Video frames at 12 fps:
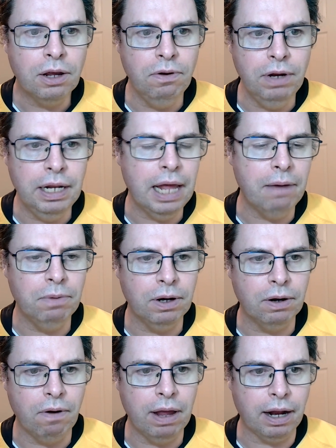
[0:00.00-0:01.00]
Cooney down
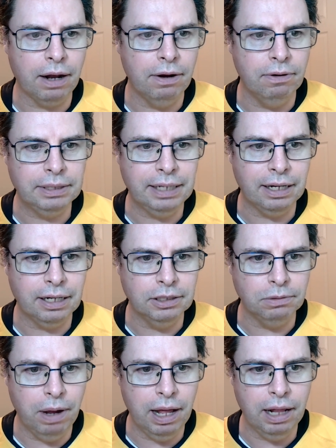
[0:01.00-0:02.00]
with a great clearance kick
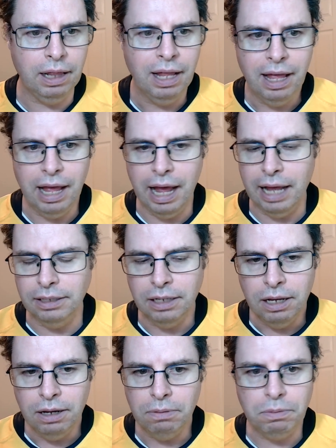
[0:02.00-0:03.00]
as well,
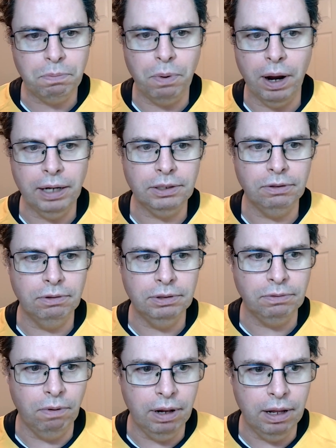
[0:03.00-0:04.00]
and pressure was